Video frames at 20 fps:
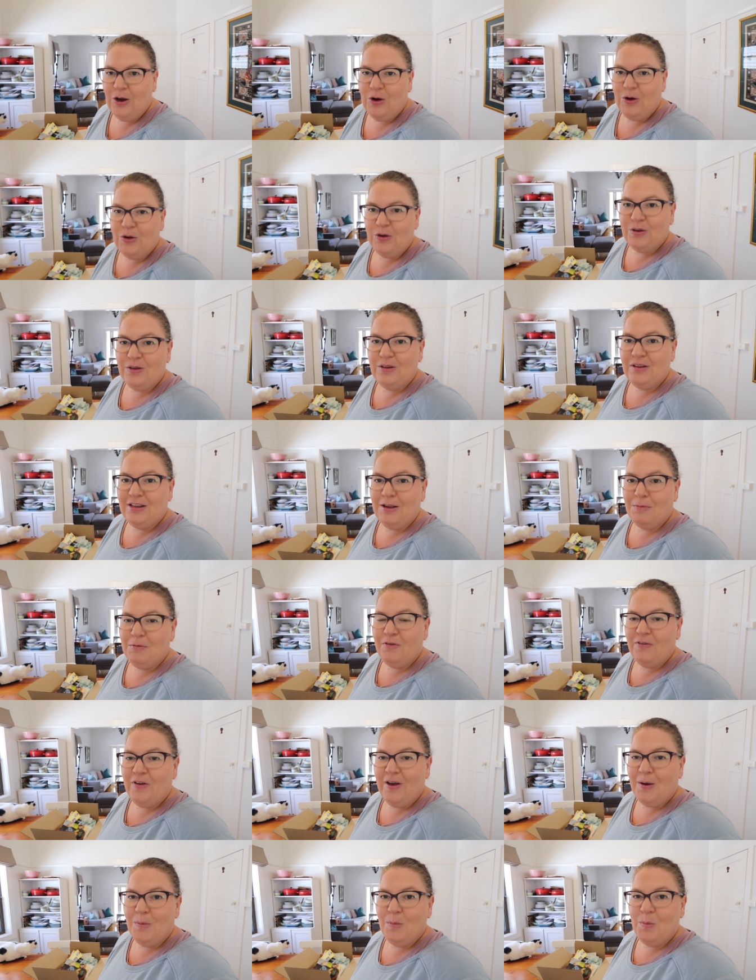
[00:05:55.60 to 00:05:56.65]
on some
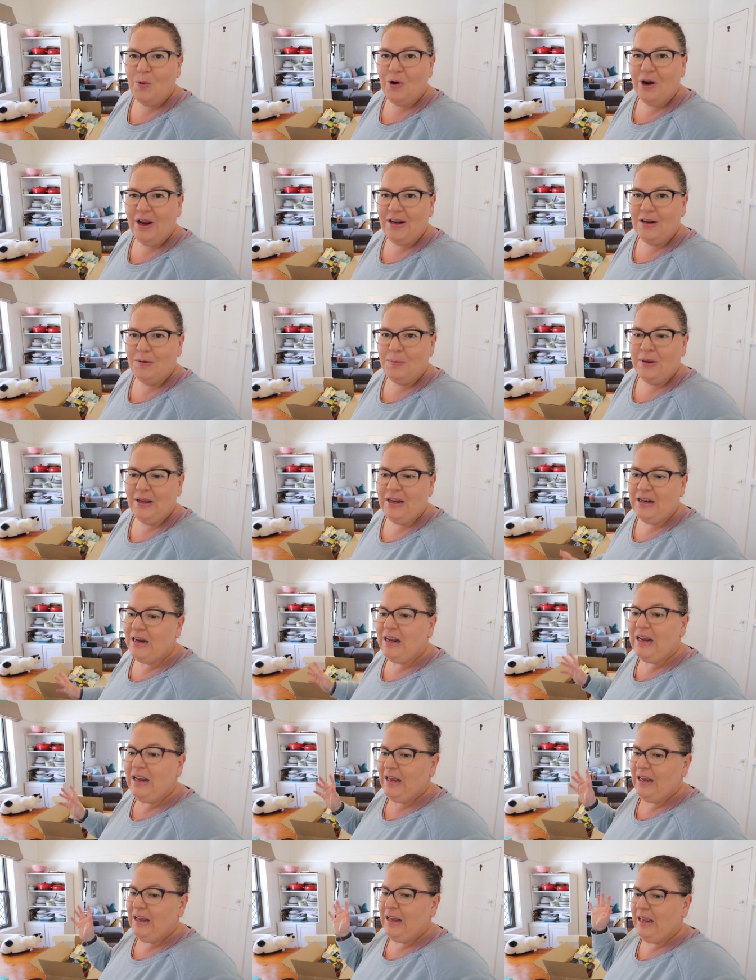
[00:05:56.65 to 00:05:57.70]
of our bread. But
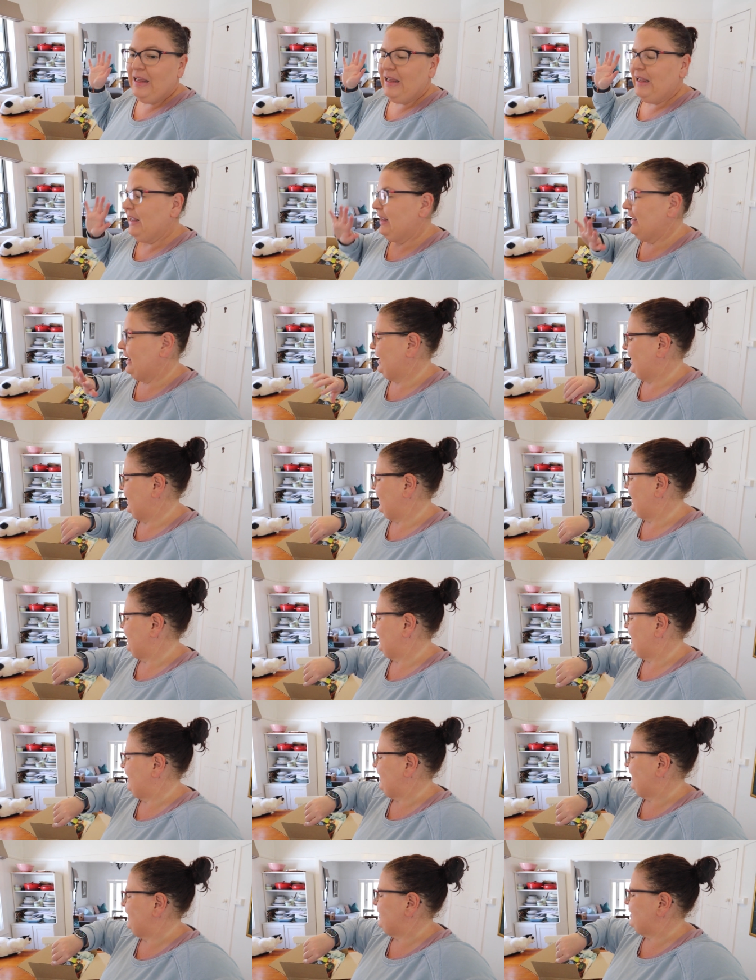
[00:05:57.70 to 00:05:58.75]

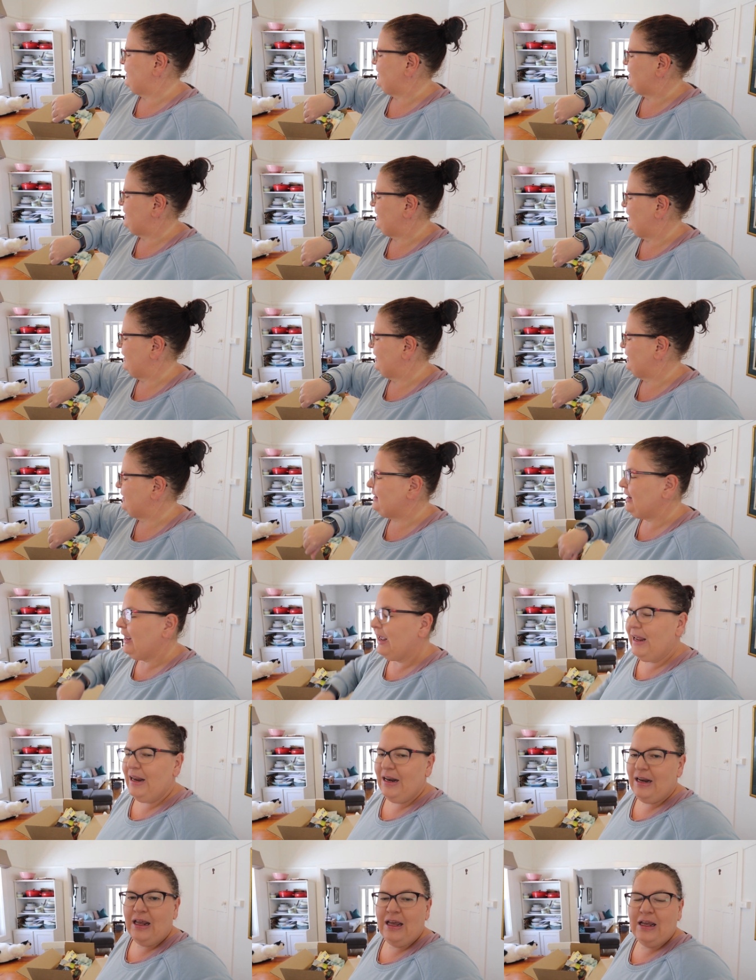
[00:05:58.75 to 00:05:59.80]
it is
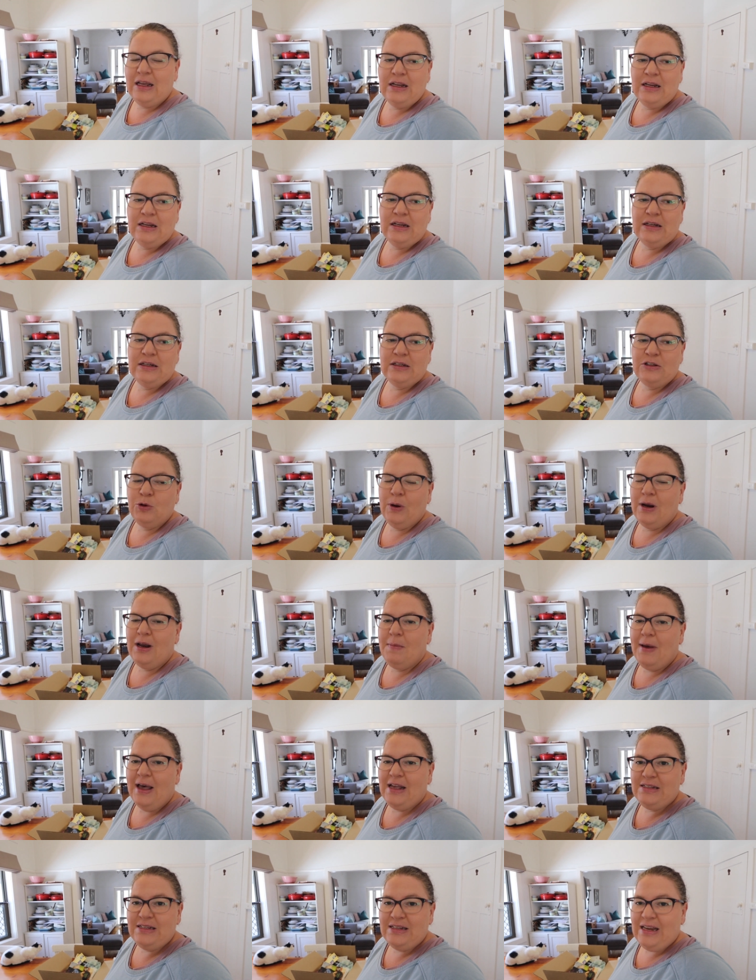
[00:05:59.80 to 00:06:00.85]
20
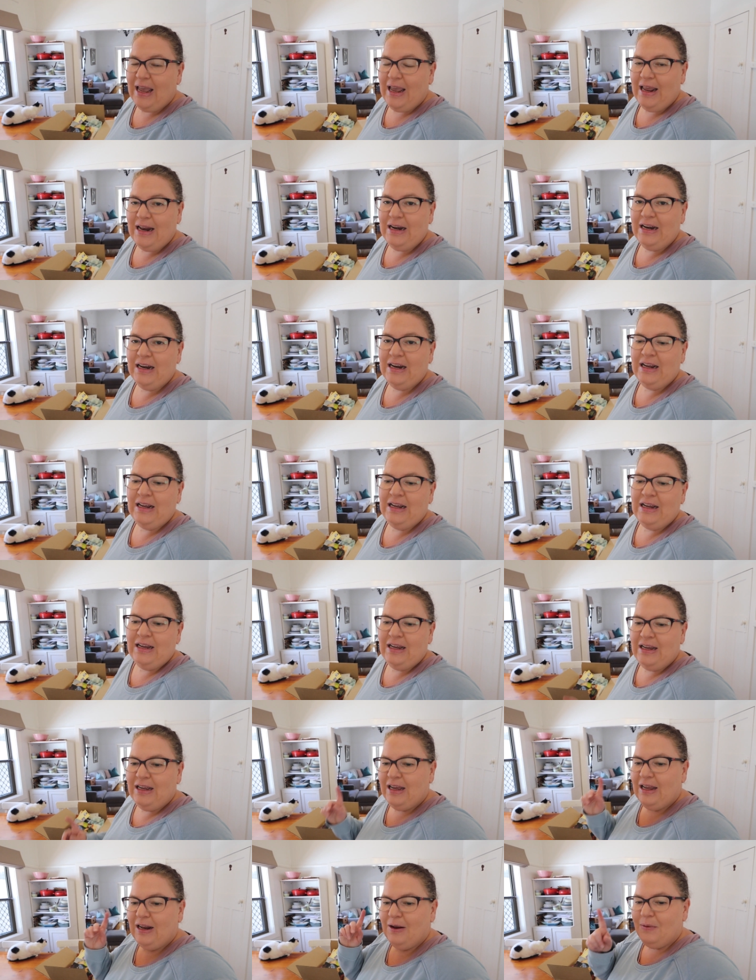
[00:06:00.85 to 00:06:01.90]
past 10.
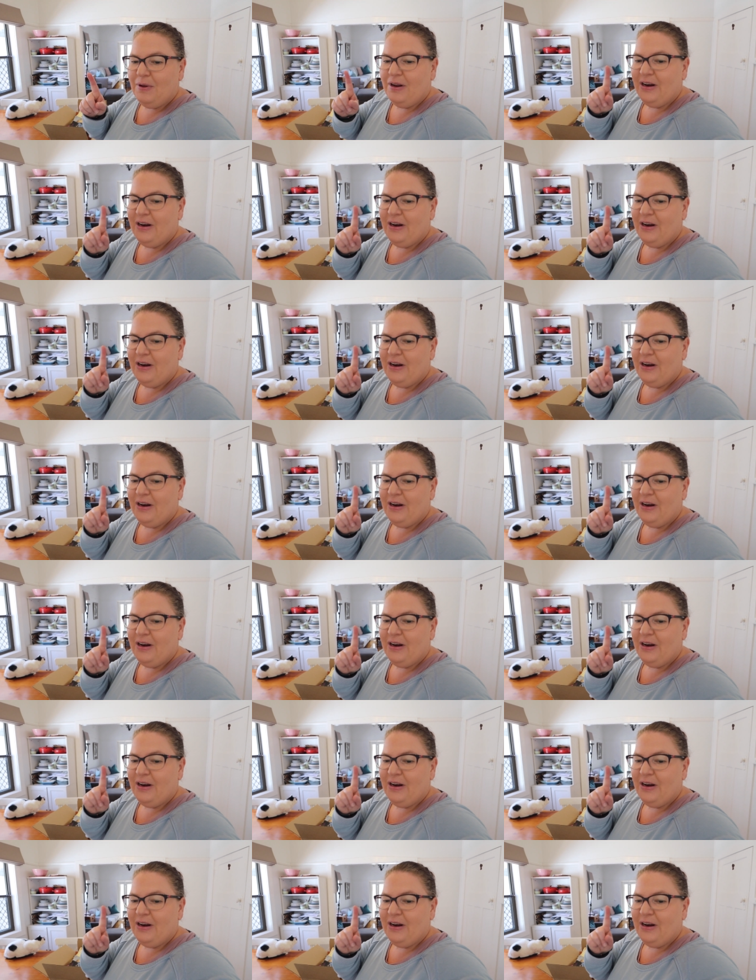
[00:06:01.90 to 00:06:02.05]
I'm